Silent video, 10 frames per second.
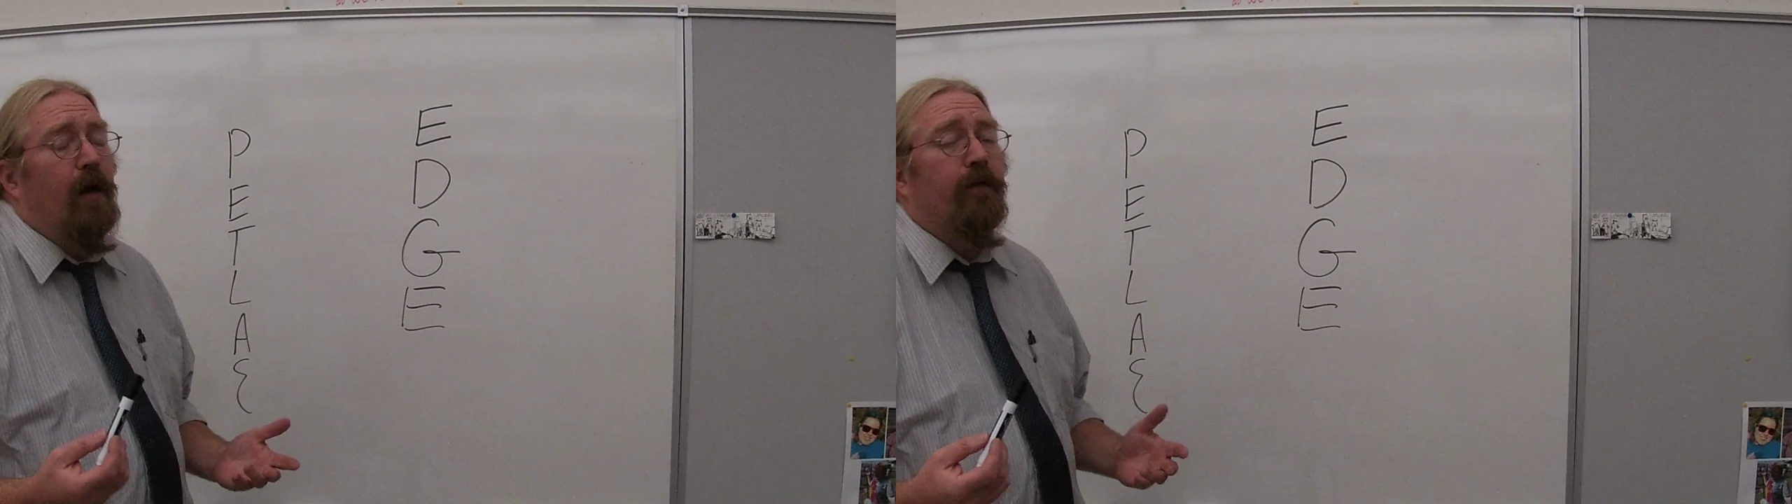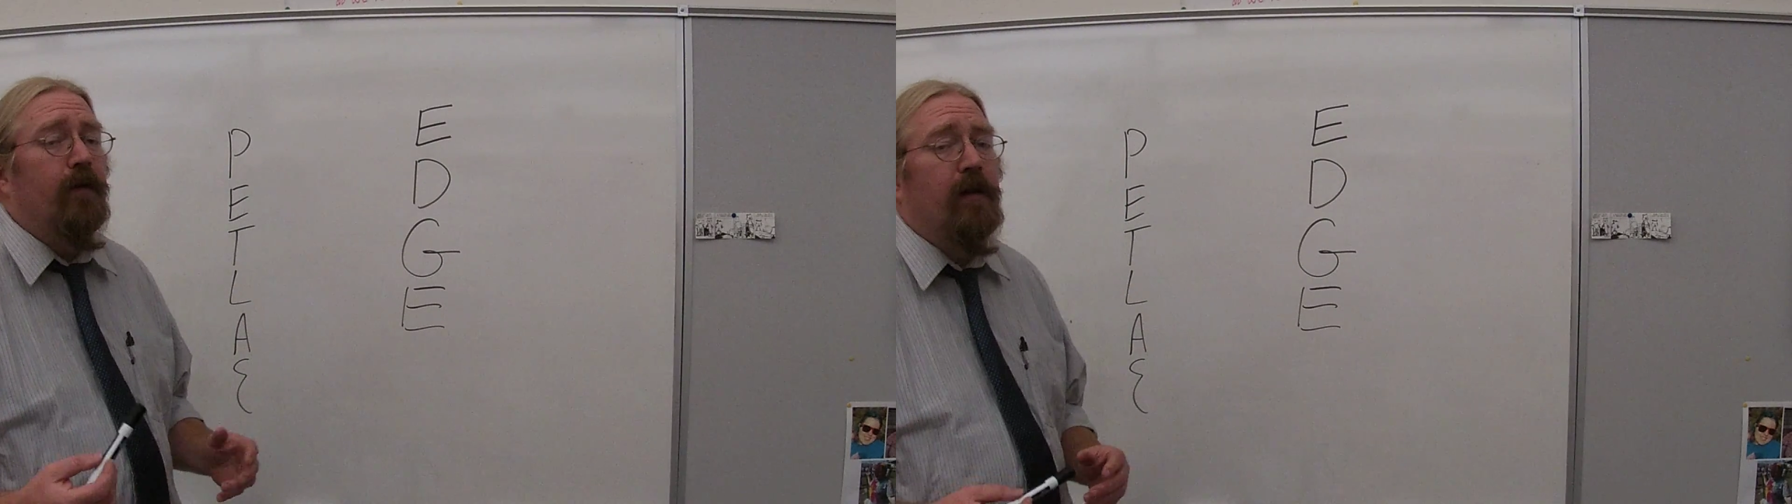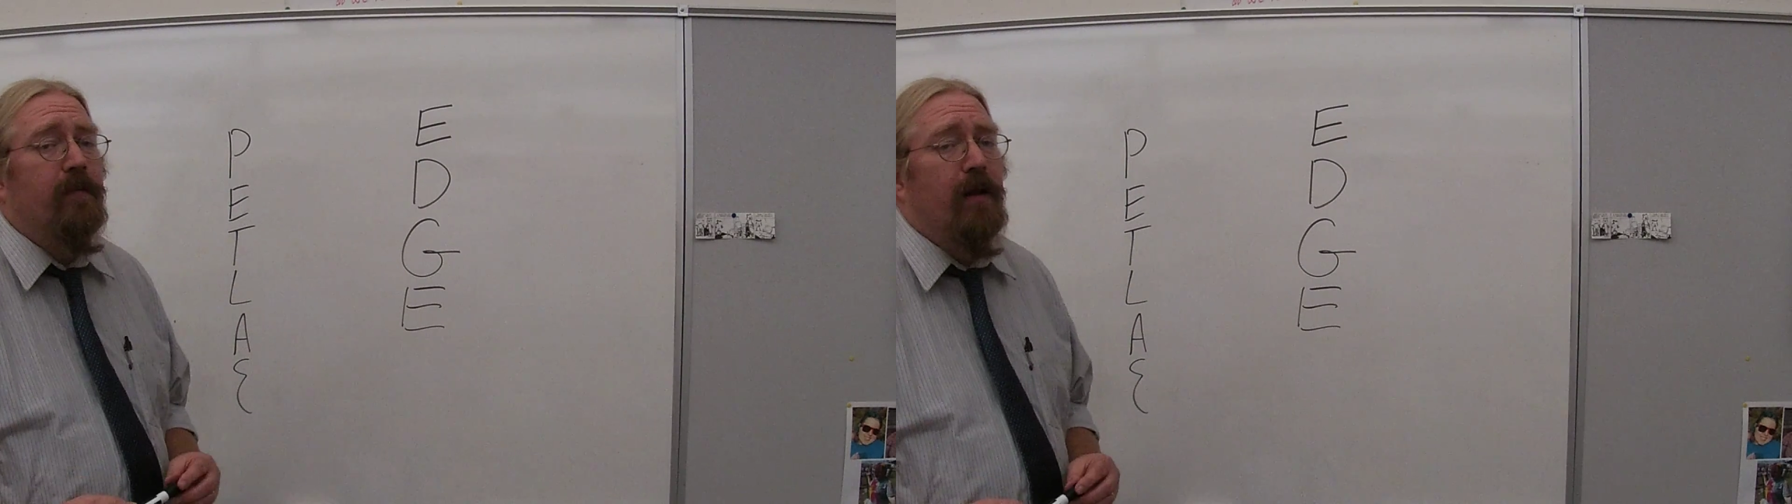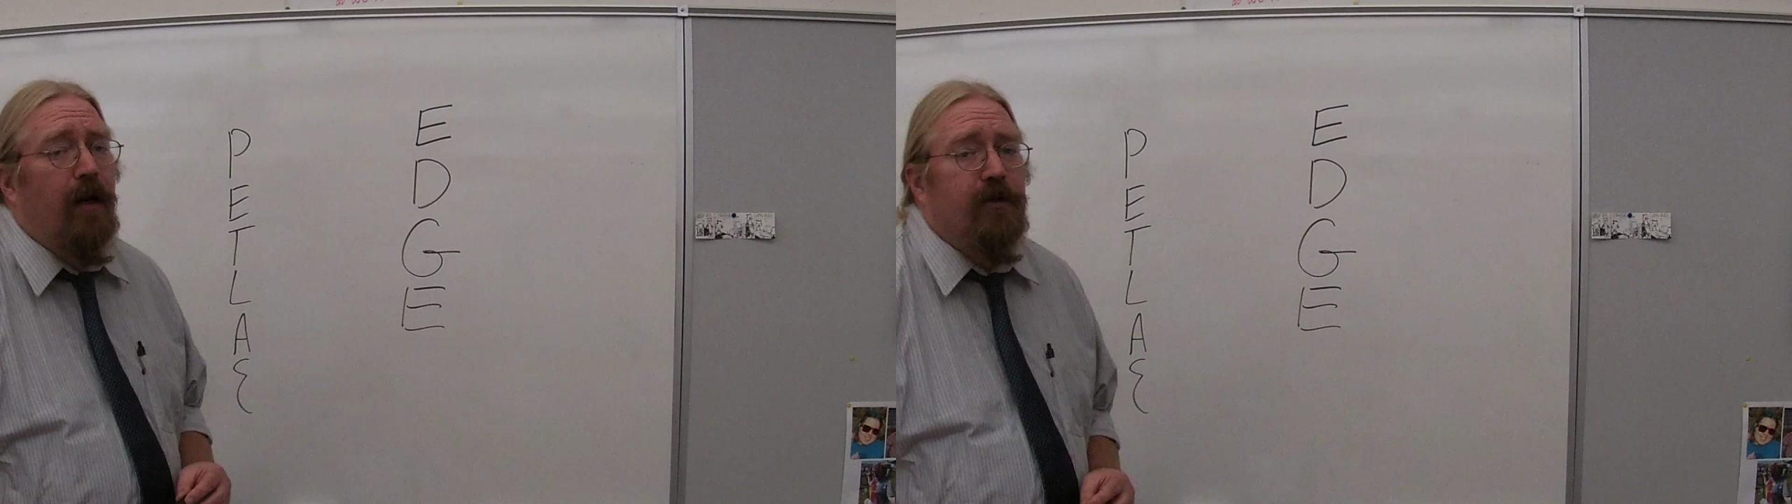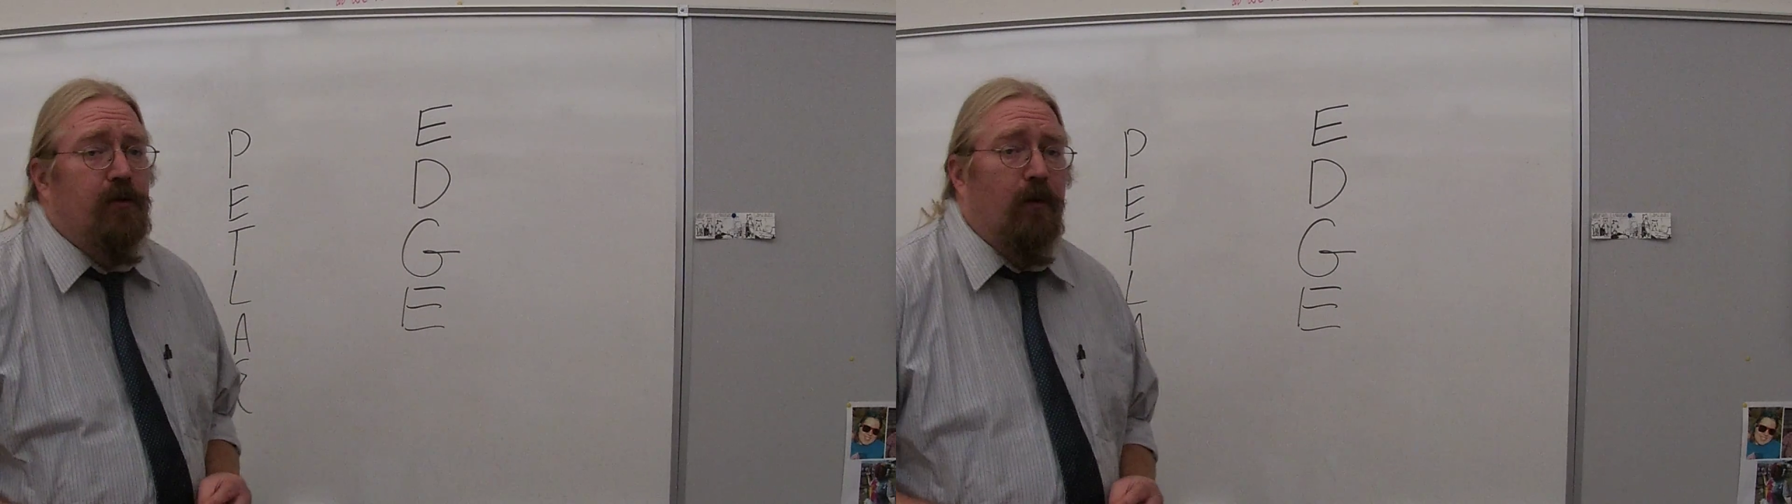freely admit
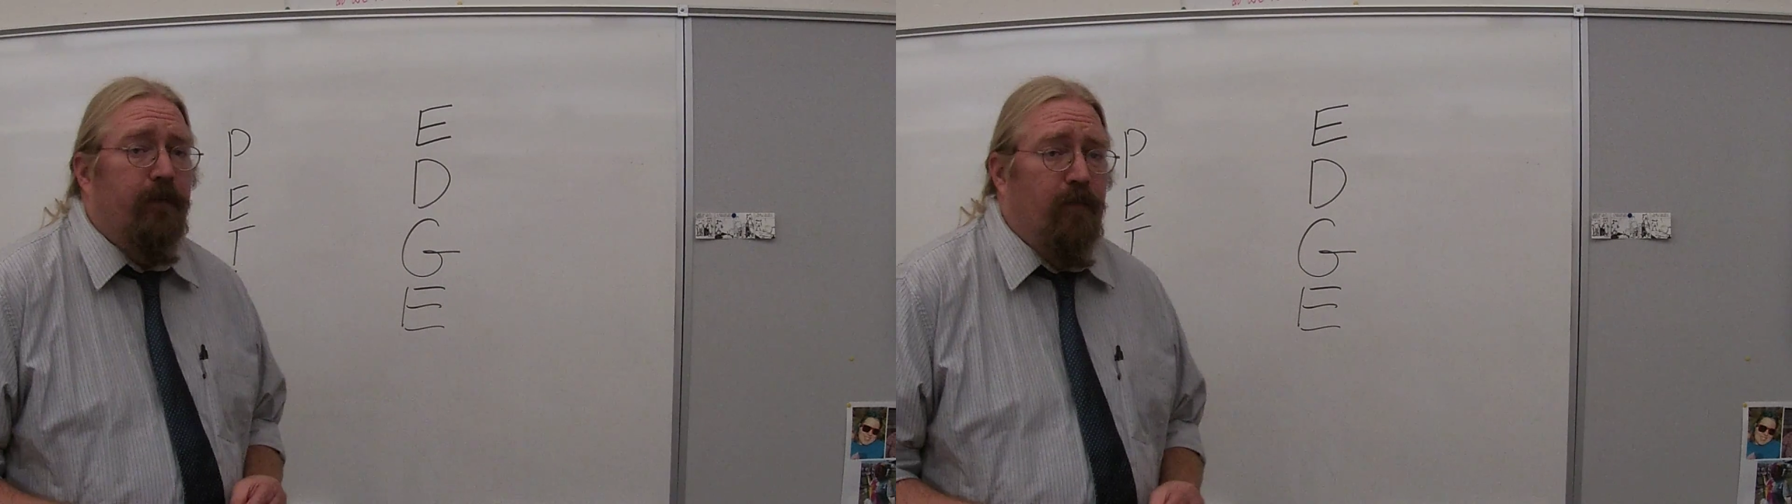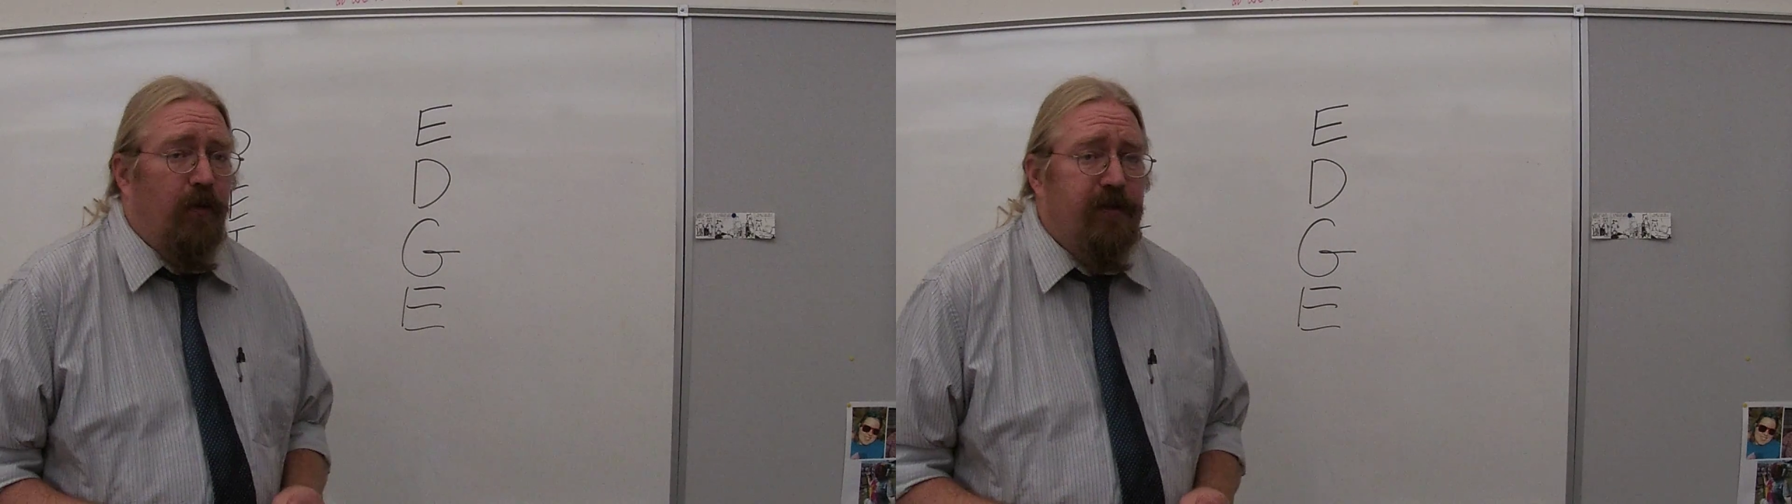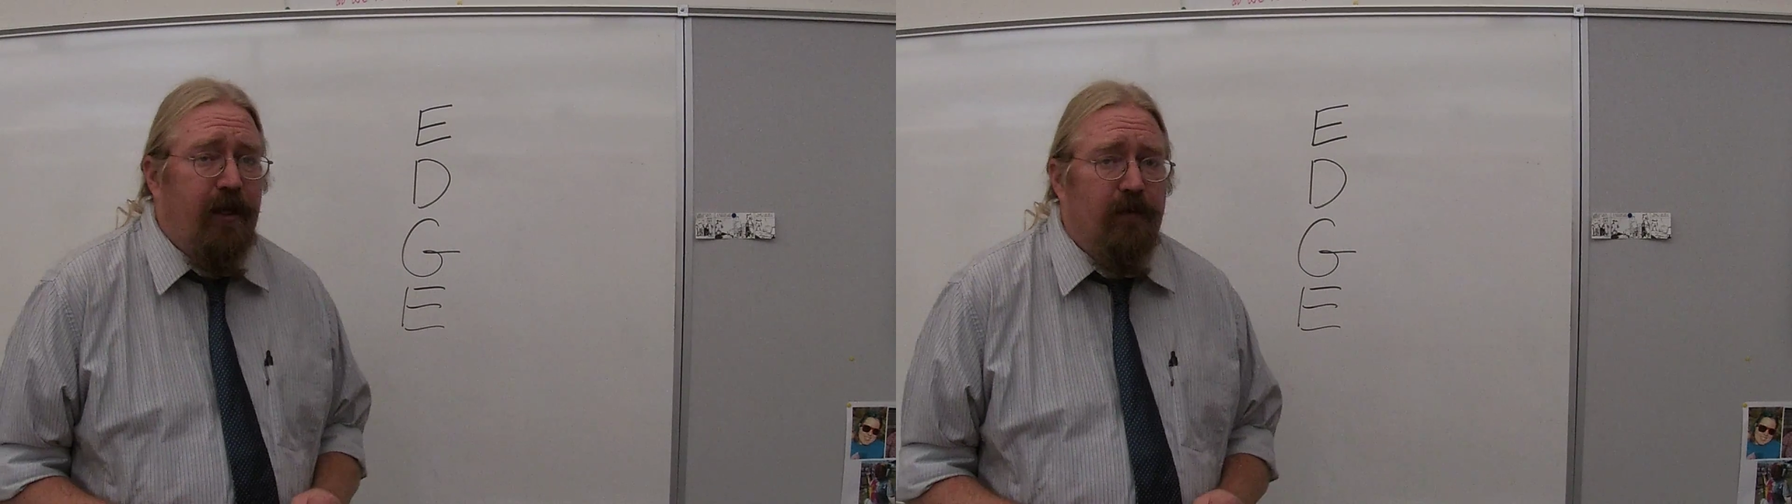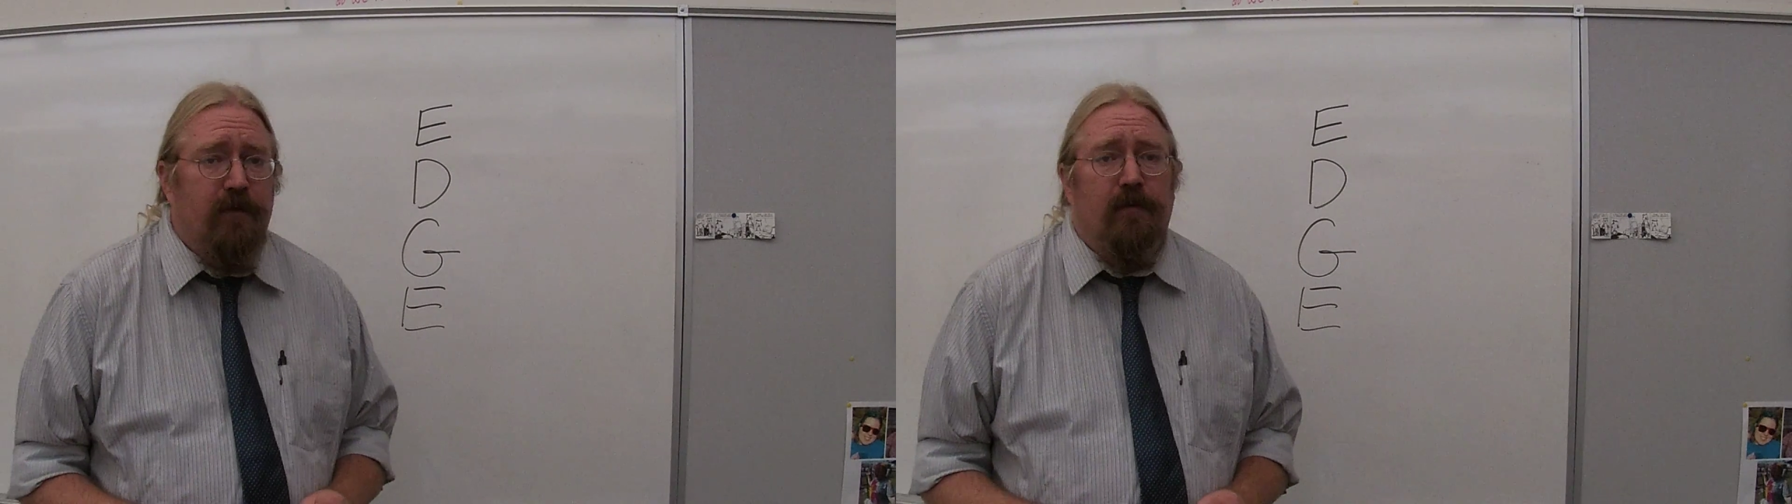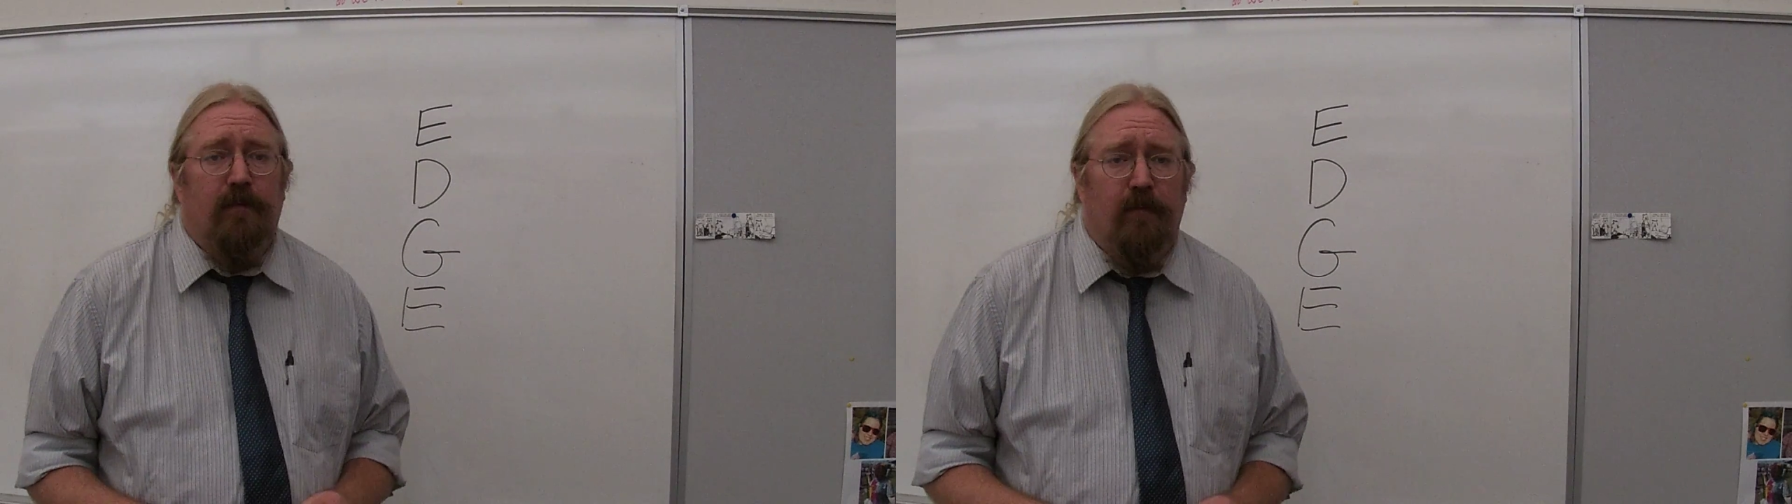it, I stole them from Boy
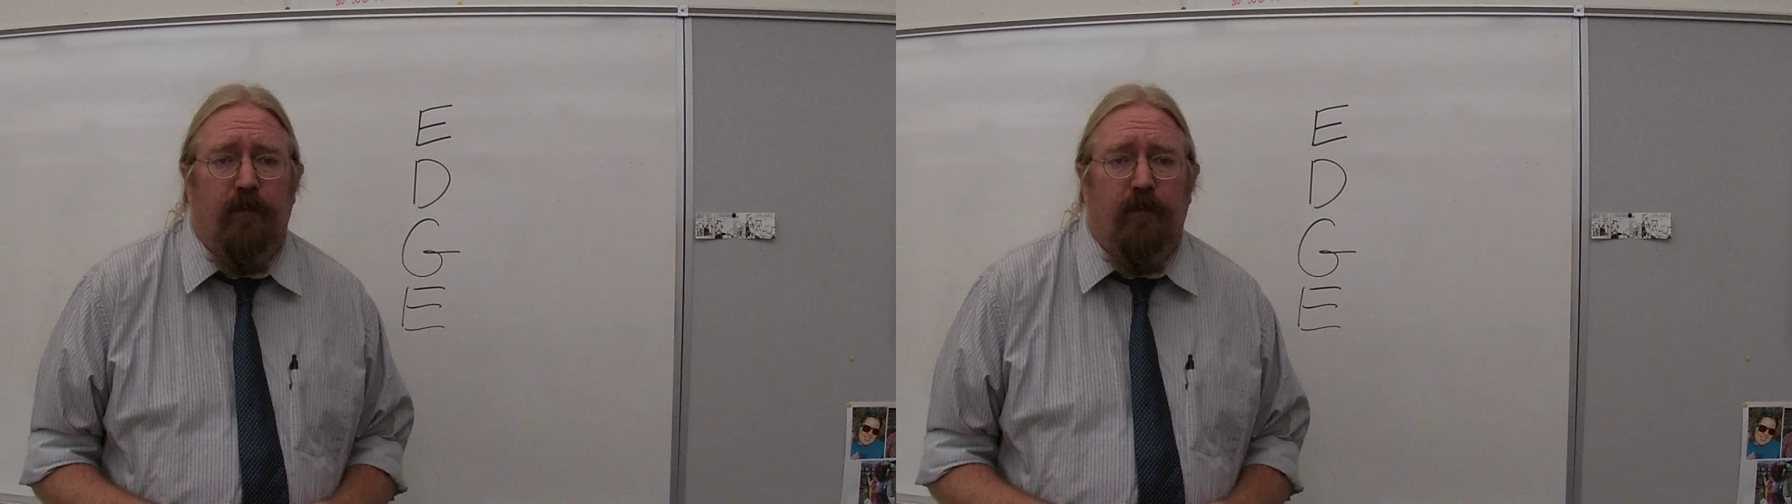Scouts,